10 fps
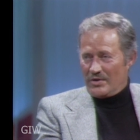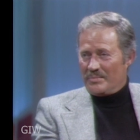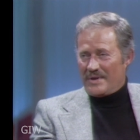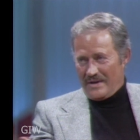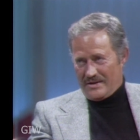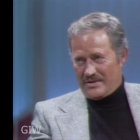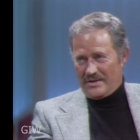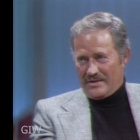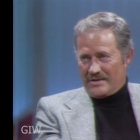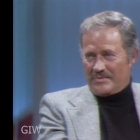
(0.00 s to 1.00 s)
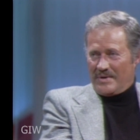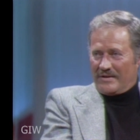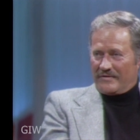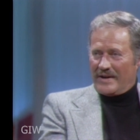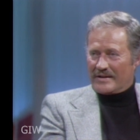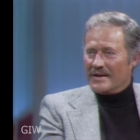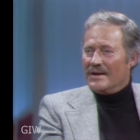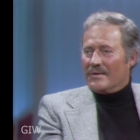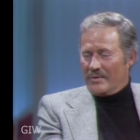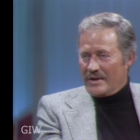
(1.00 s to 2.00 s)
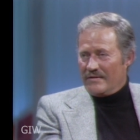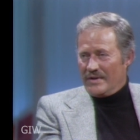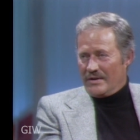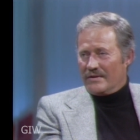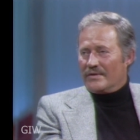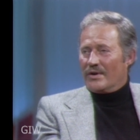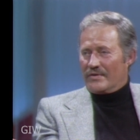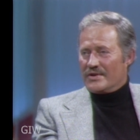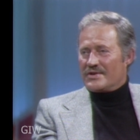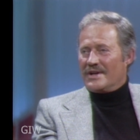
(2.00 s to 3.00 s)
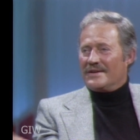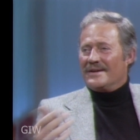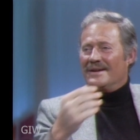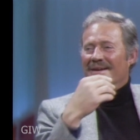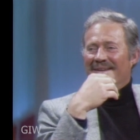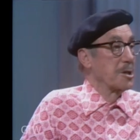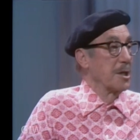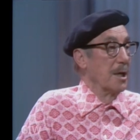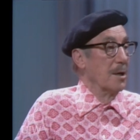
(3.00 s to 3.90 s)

told me that since. As a matter of fact, one evening I'll probably over tell you at, again when I see you.